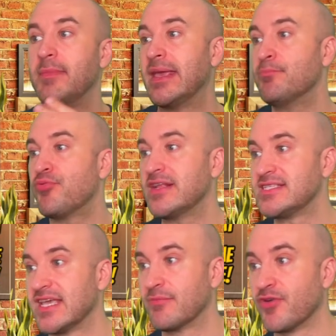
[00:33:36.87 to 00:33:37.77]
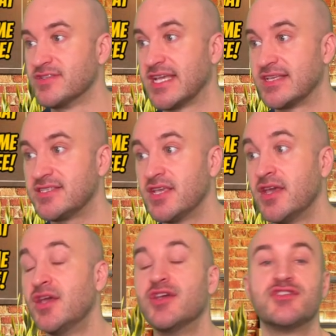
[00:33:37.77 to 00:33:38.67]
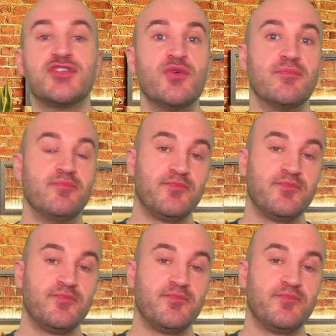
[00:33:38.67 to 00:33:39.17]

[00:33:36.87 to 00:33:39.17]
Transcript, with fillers: Imprinting process. So